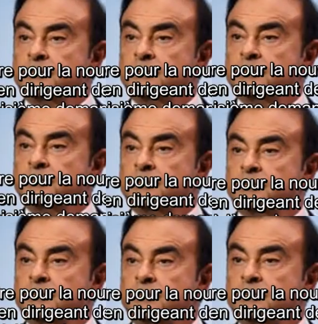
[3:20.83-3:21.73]

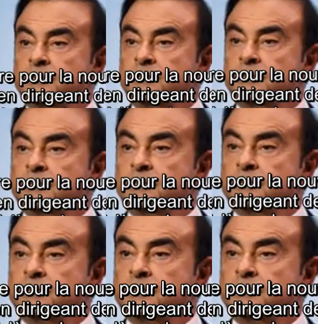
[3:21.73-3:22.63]

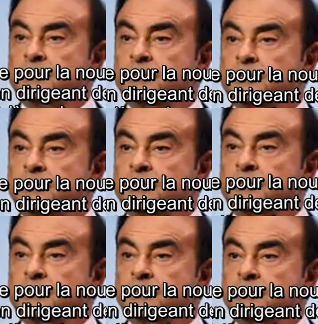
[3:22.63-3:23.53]

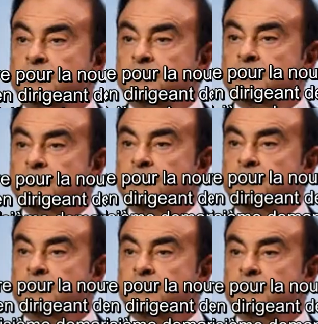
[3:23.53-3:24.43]

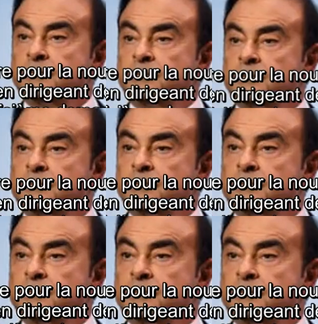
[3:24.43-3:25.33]

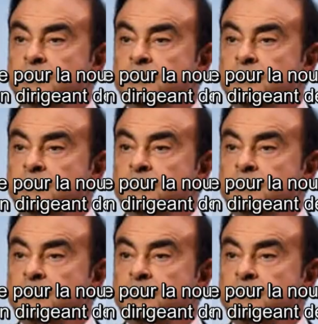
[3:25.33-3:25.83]
(no one is talking)